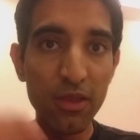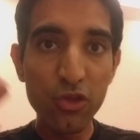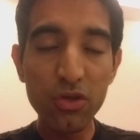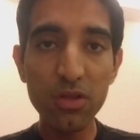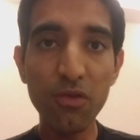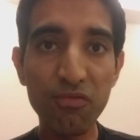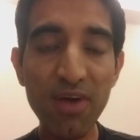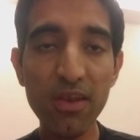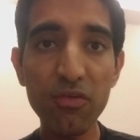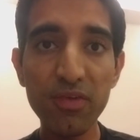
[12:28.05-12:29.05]
The
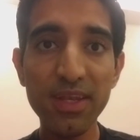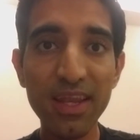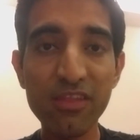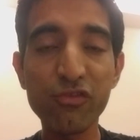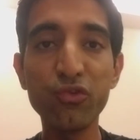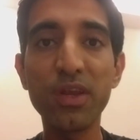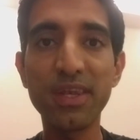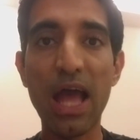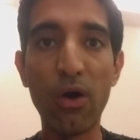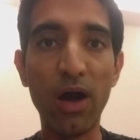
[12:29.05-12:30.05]
fun of it is do it
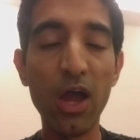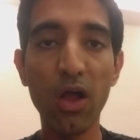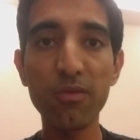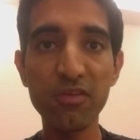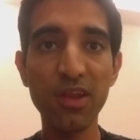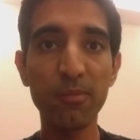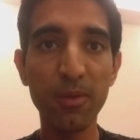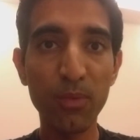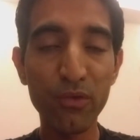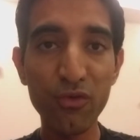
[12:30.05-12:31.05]
now. I always tell
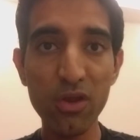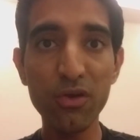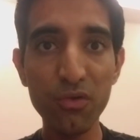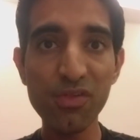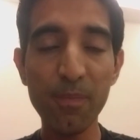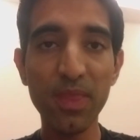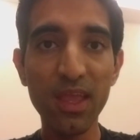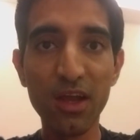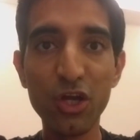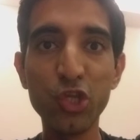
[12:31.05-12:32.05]
people, if you want to do
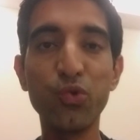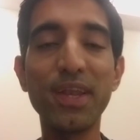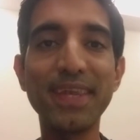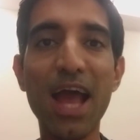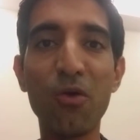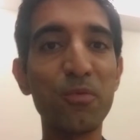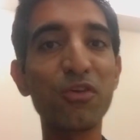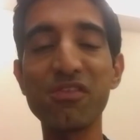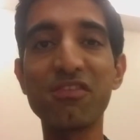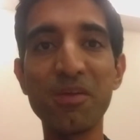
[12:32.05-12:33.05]
something, do it now
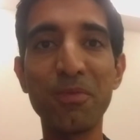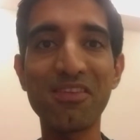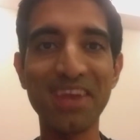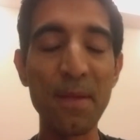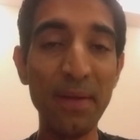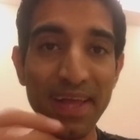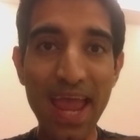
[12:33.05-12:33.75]
because it's the best time.